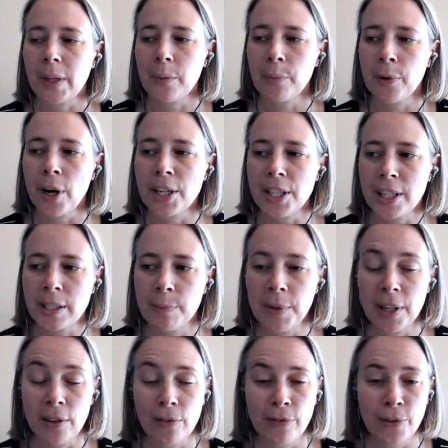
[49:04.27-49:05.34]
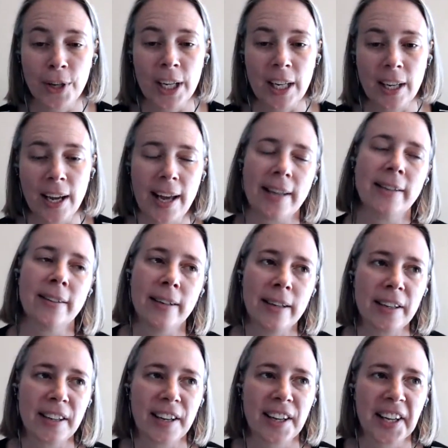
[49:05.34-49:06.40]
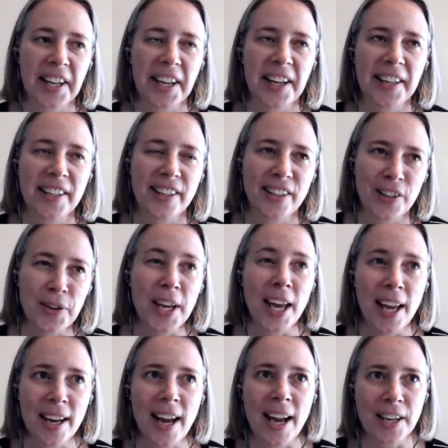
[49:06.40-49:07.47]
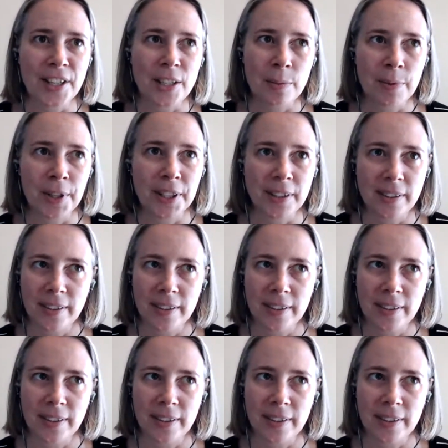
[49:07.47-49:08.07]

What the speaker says: projects being free, and you can actually put